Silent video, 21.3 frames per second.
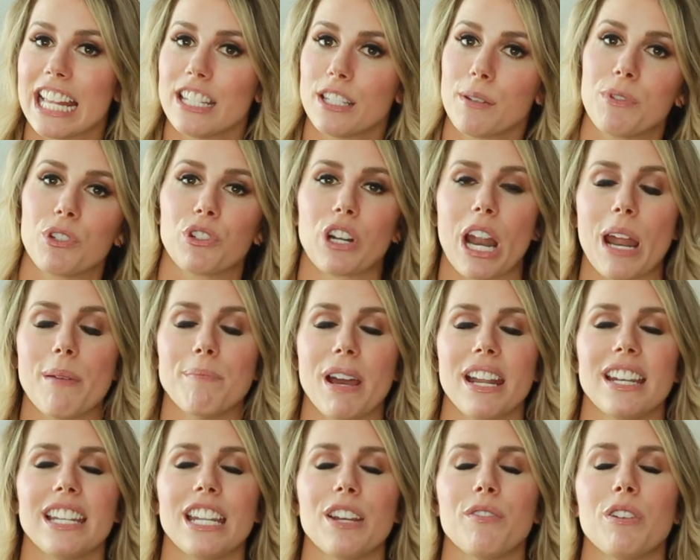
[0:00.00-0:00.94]
that subscribe
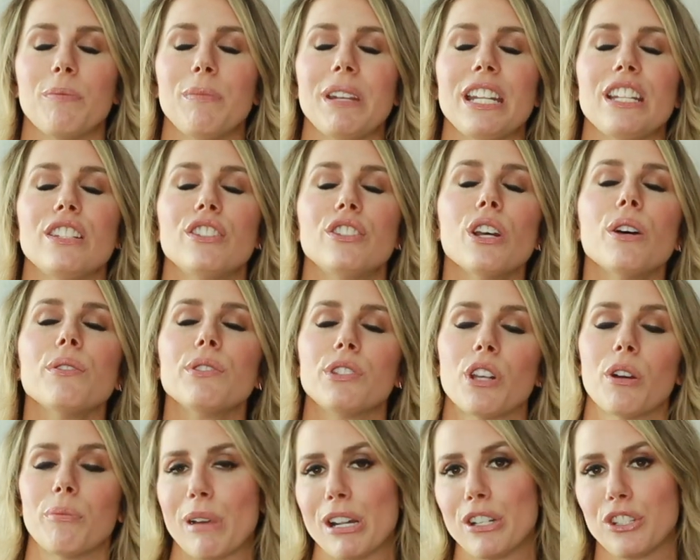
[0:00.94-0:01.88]
button, it would mean
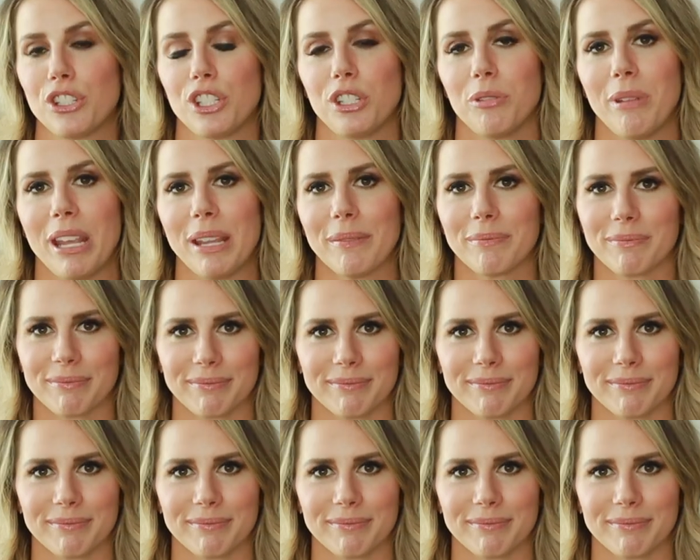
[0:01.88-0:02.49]
so much to me.